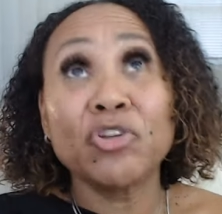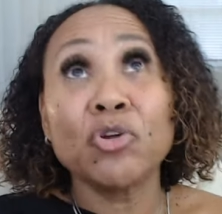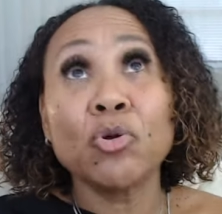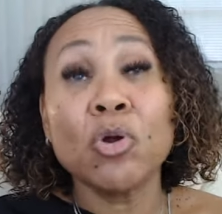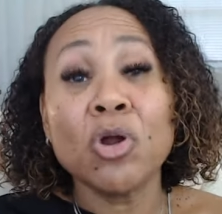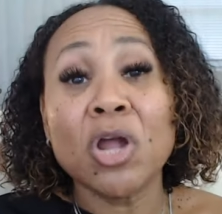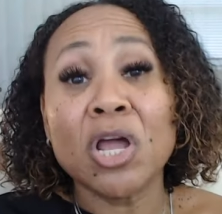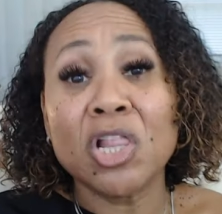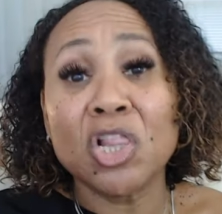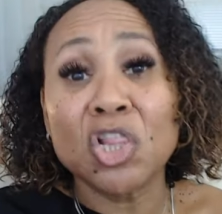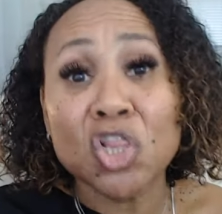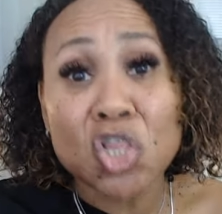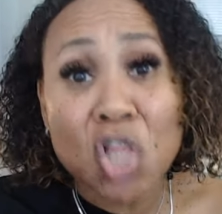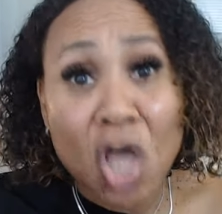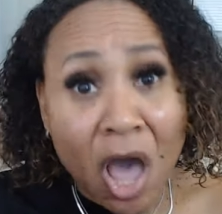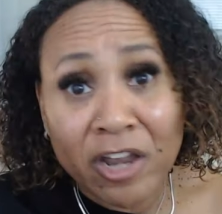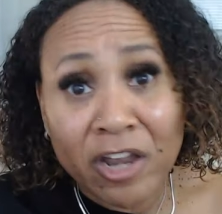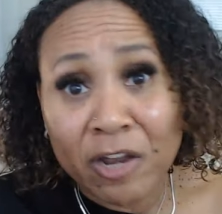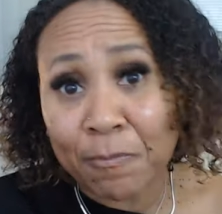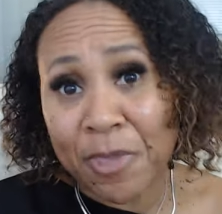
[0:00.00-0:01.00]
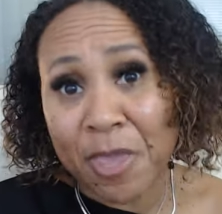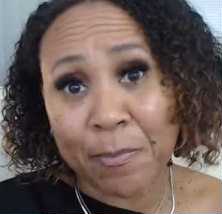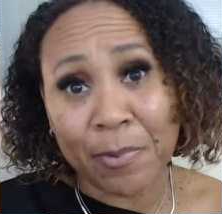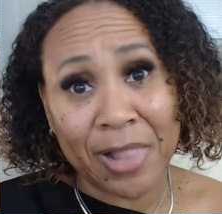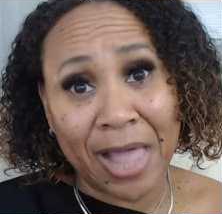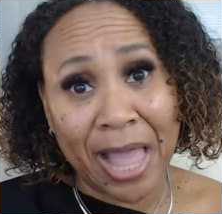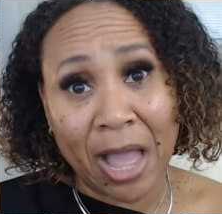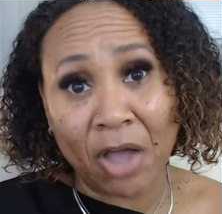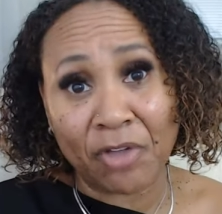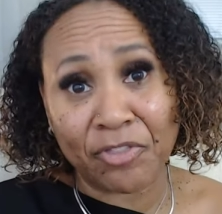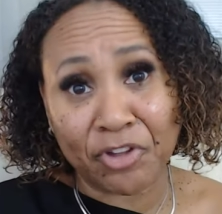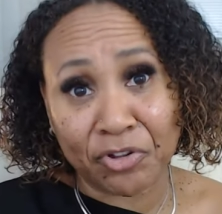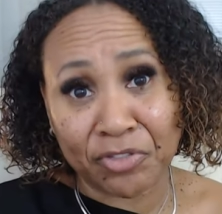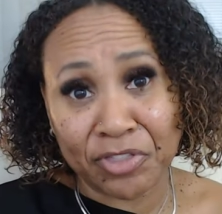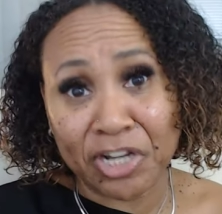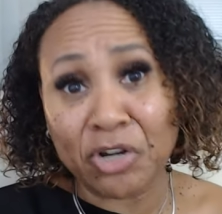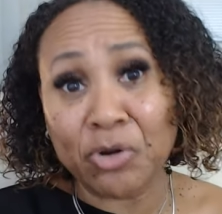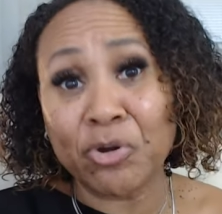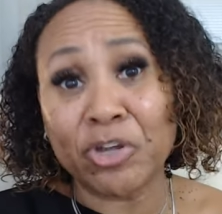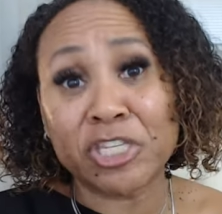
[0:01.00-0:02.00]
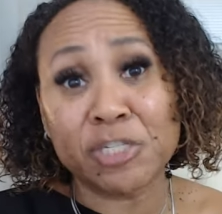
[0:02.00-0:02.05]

There are a lot of people out there that are